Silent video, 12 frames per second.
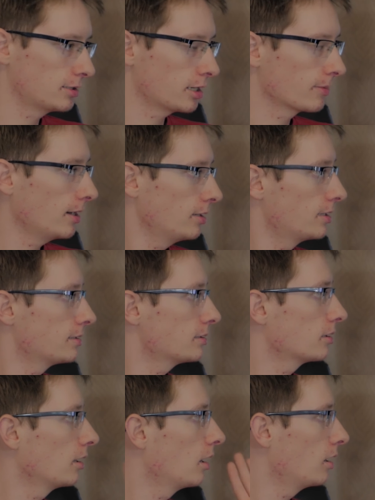to talk about is
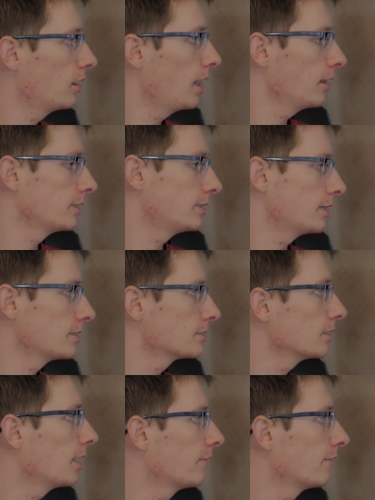the LEDs